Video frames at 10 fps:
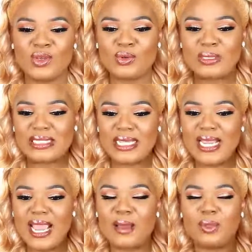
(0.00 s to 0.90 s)
you
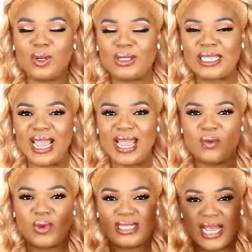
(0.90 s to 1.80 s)
see a blonde
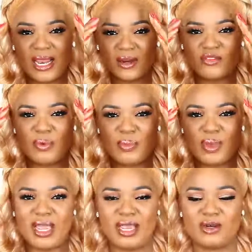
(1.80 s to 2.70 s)
hair with a lot of
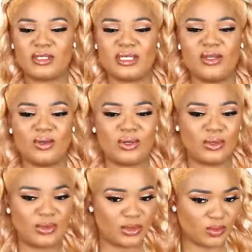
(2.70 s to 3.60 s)
baby hair, it doesn't look good.